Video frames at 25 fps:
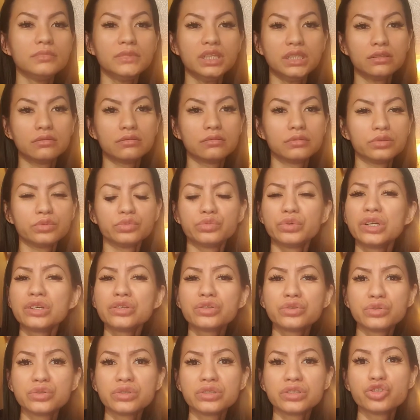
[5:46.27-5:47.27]
the, what are
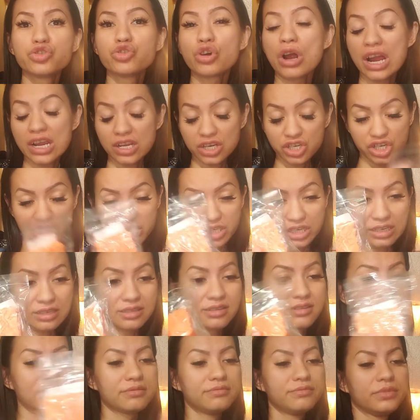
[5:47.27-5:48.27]
those dryer
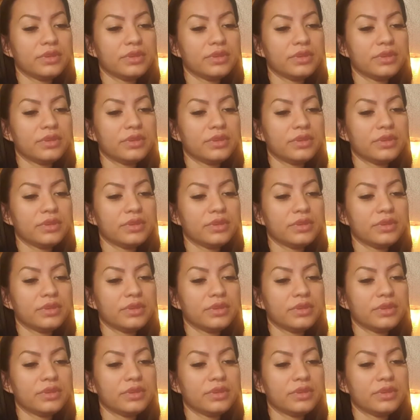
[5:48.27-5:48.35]
sheets?